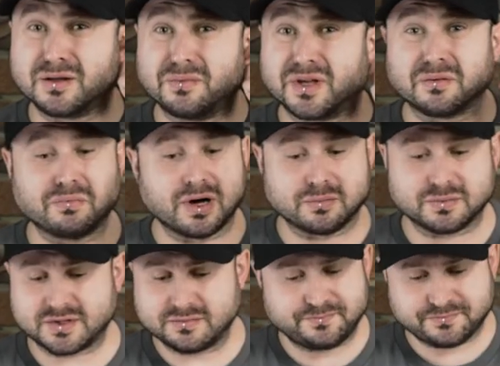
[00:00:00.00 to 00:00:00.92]
being
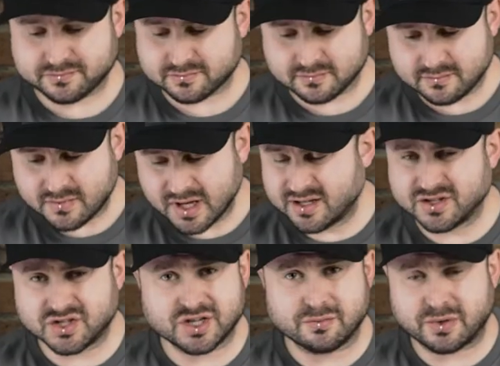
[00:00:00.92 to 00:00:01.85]
bumped in
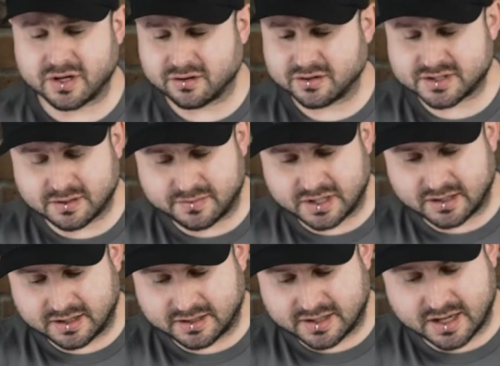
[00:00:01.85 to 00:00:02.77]
shipping or something
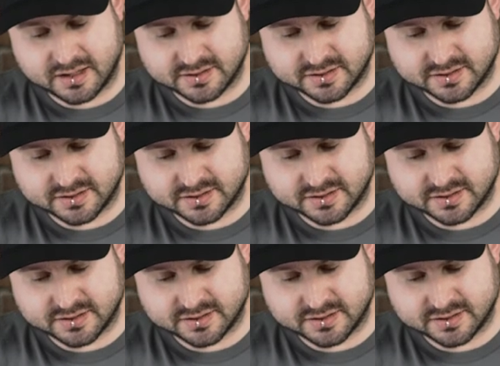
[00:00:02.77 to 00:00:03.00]
like that.